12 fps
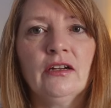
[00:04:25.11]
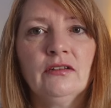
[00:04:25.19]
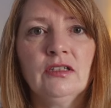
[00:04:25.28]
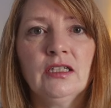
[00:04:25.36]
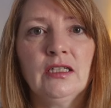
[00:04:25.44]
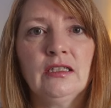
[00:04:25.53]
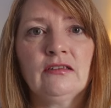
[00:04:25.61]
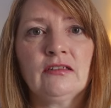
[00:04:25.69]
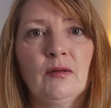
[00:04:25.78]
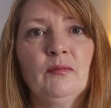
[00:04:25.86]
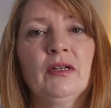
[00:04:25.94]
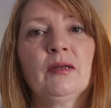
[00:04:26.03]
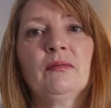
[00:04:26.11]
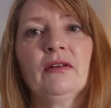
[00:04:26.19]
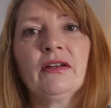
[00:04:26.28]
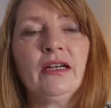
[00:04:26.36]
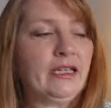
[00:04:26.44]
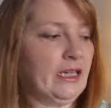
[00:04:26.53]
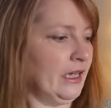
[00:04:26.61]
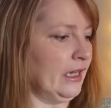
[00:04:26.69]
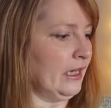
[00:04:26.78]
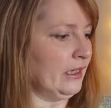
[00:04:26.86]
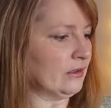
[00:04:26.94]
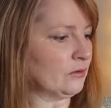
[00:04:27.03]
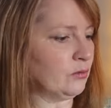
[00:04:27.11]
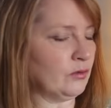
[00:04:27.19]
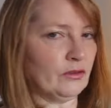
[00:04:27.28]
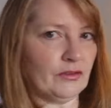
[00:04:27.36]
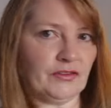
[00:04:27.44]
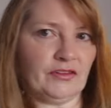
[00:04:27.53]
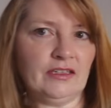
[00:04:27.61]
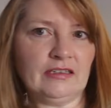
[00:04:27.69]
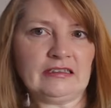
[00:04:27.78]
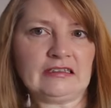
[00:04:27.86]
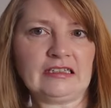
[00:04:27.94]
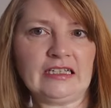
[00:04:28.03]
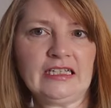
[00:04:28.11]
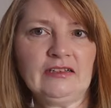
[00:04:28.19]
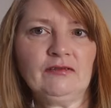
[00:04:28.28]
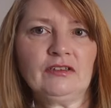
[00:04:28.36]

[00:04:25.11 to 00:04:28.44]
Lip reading: only stumbling block I had was this sleeve,